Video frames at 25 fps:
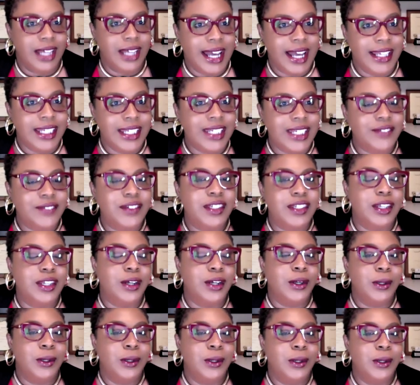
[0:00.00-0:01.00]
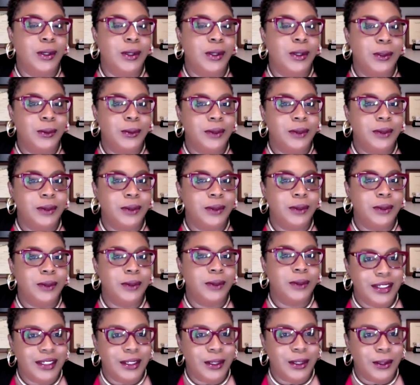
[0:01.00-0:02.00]
I didn't even know,
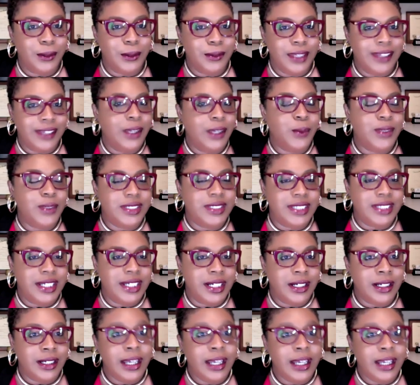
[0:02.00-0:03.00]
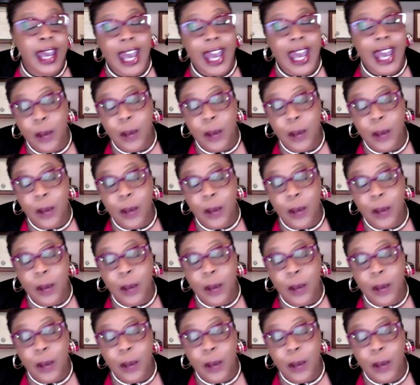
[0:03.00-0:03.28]
that was there.